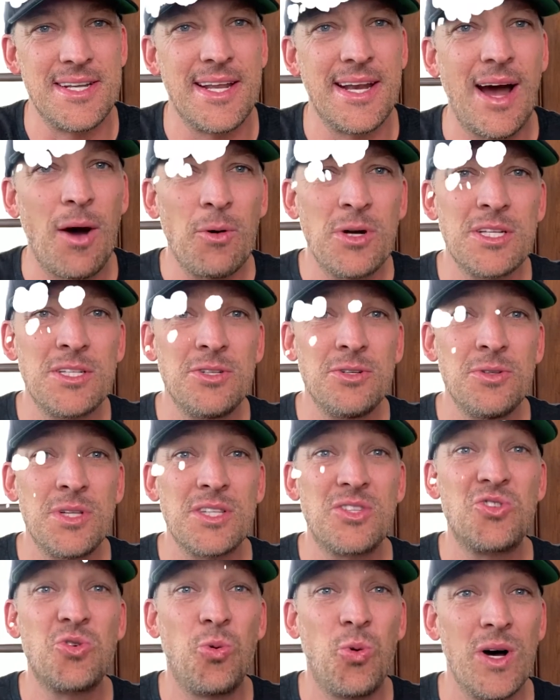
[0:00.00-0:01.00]
And I want to do the
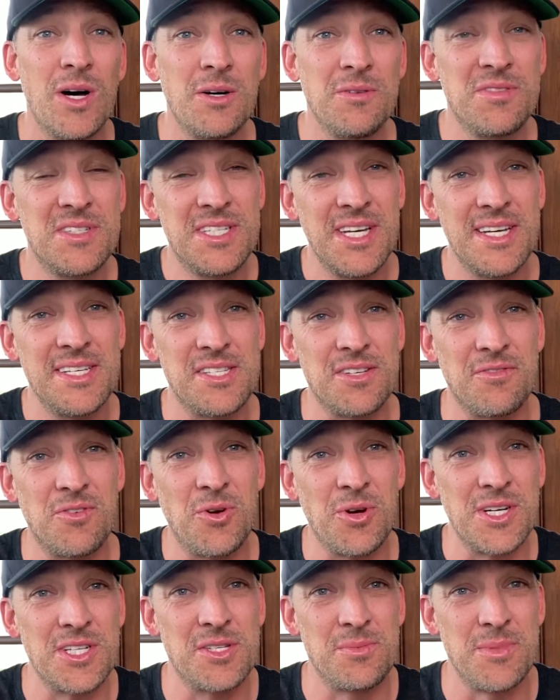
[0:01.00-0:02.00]
12 days of
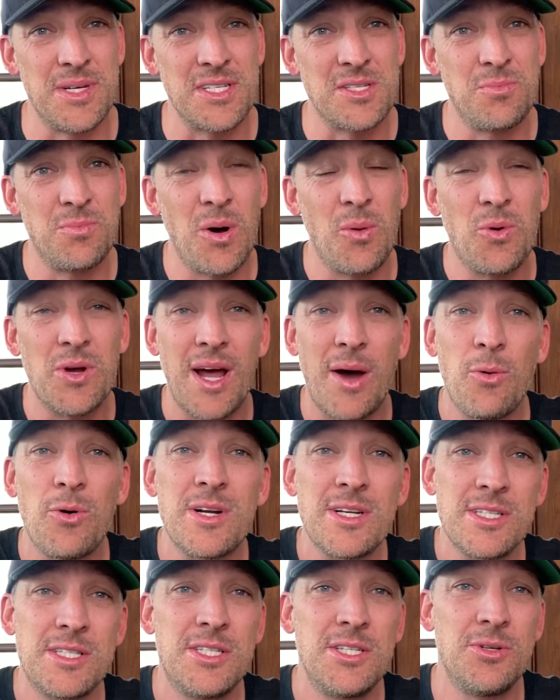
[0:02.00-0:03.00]
Christmas, but what I
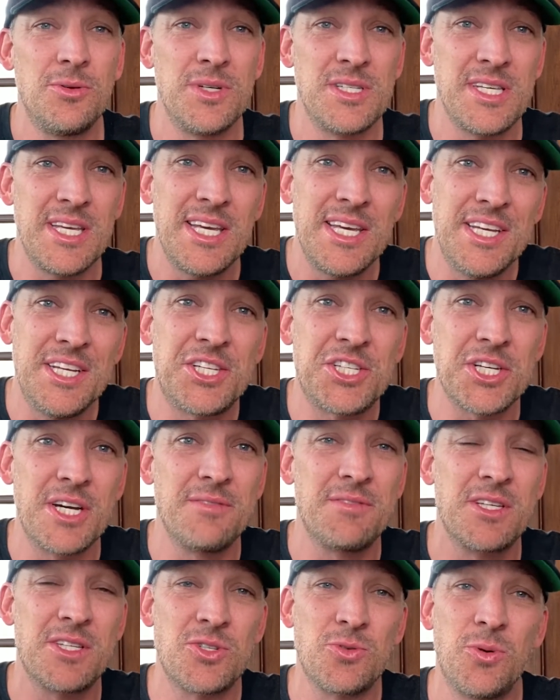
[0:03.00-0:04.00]
want to do is each
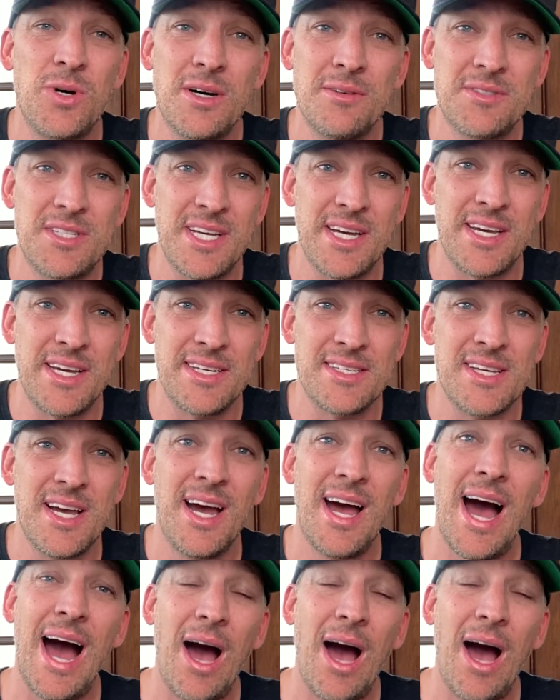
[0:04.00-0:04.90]
of the 12 days,